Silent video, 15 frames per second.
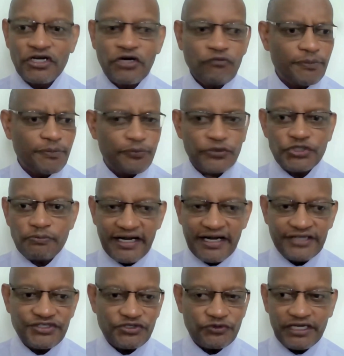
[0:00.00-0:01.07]
We push back
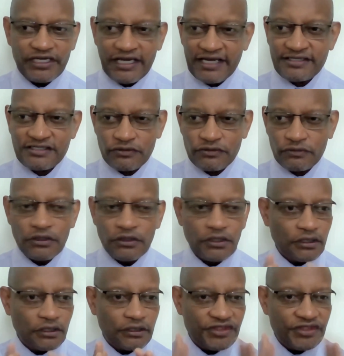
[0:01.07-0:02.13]
to you and ask you,
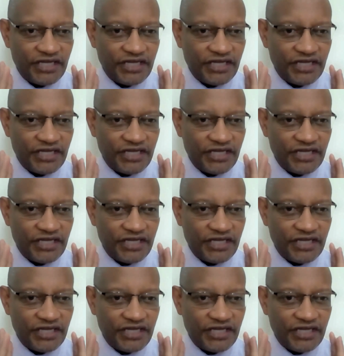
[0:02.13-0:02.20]
think